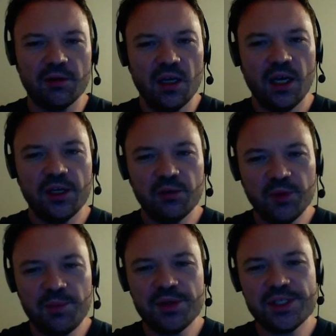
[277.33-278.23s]
I could
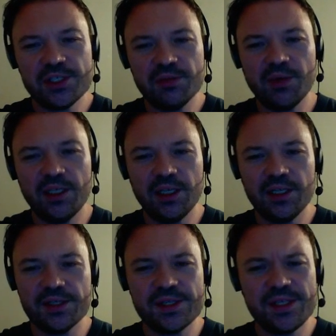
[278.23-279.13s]
reposition my knight
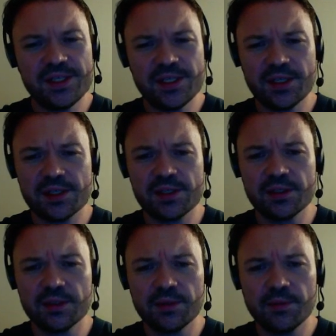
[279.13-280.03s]
on c6,
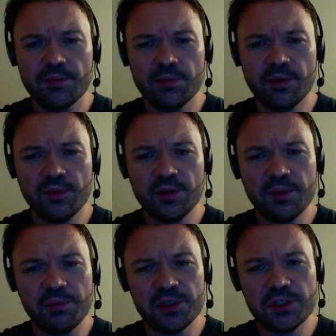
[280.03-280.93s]
pull the
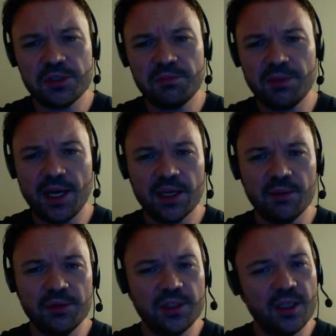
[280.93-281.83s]
bishop back, and put the knight
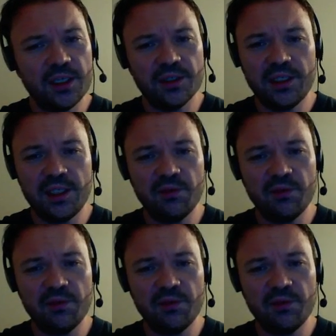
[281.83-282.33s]
on d4.